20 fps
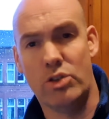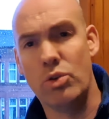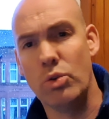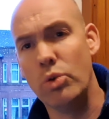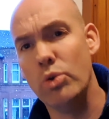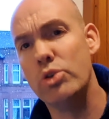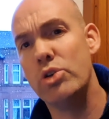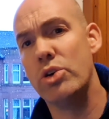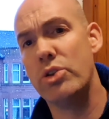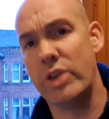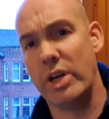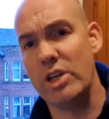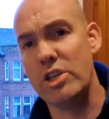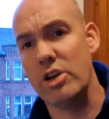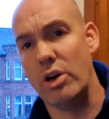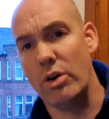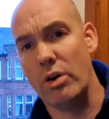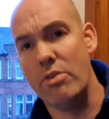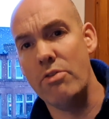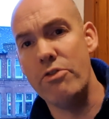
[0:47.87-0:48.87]
So those are things
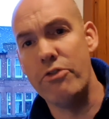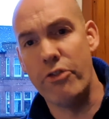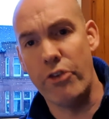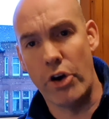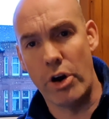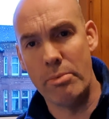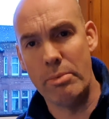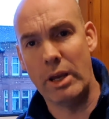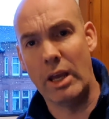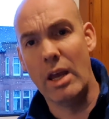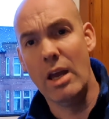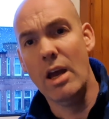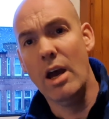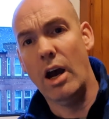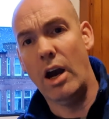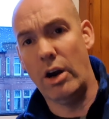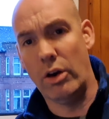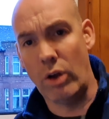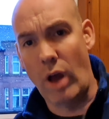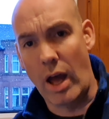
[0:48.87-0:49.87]
that are informing
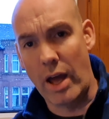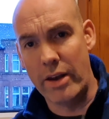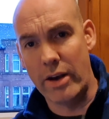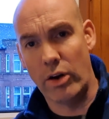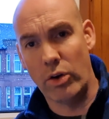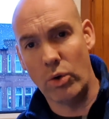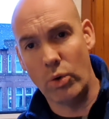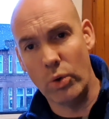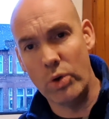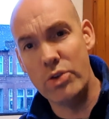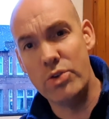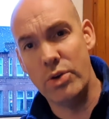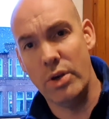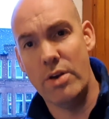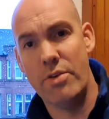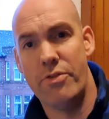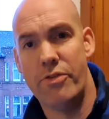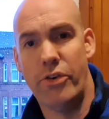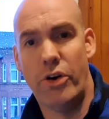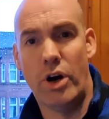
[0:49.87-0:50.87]
and are going to
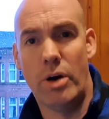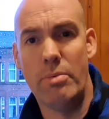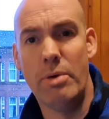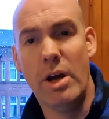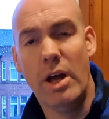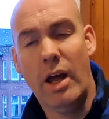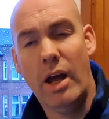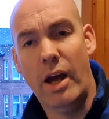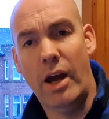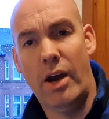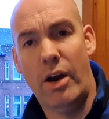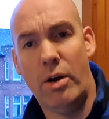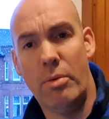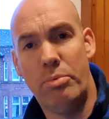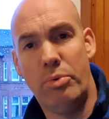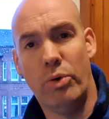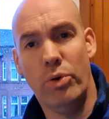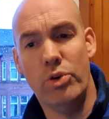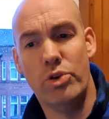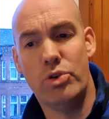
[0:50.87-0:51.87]
inform our
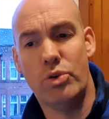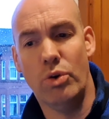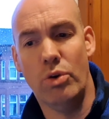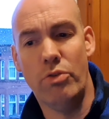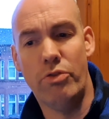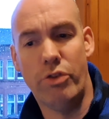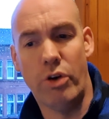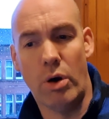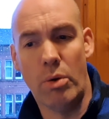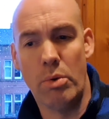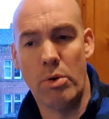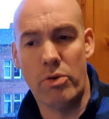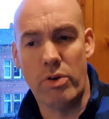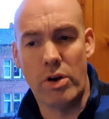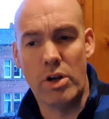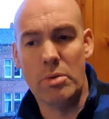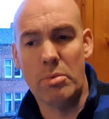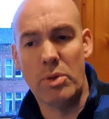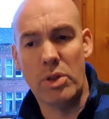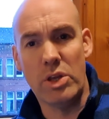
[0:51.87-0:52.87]
approach going forward
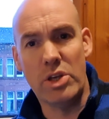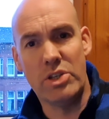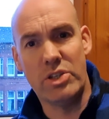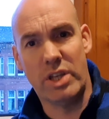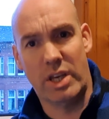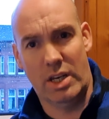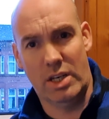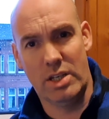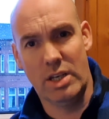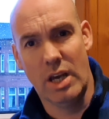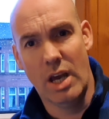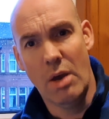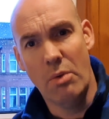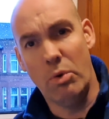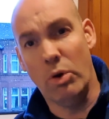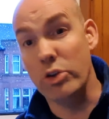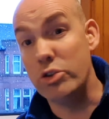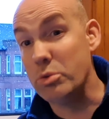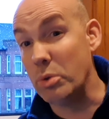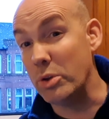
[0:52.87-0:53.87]
round about these things. We
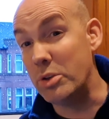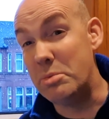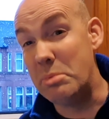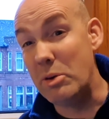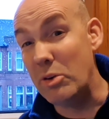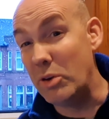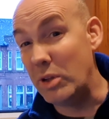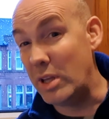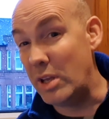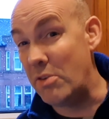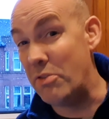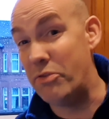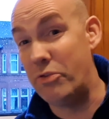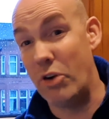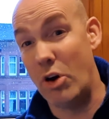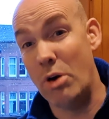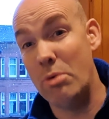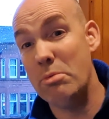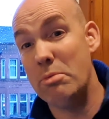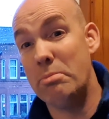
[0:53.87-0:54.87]
also want to be really
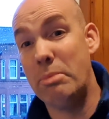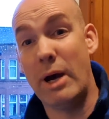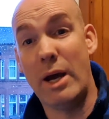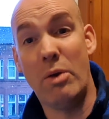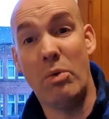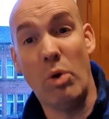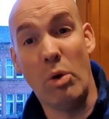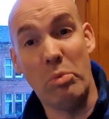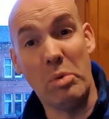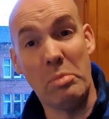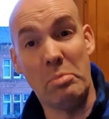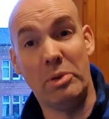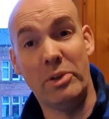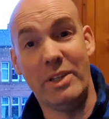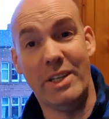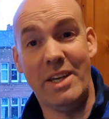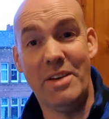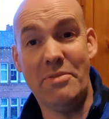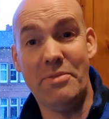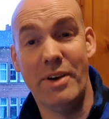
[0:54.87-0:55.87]
informed by what we
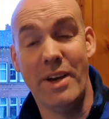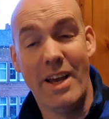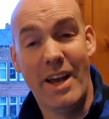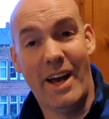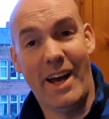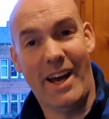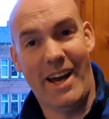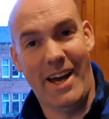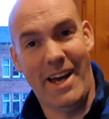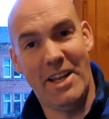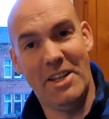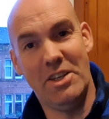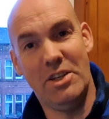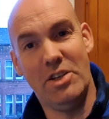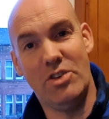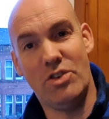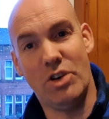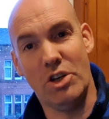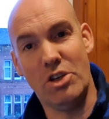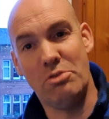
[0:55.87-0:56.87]
believe and the
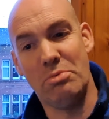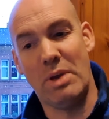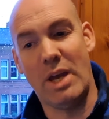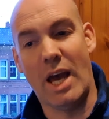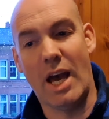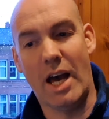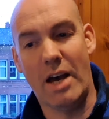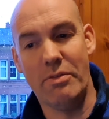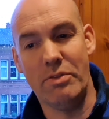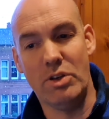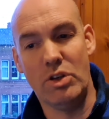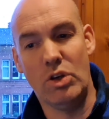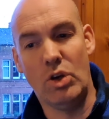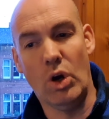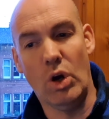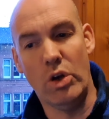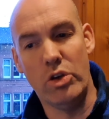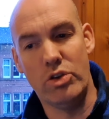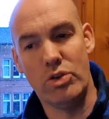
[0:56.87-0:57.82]
trust we have in God.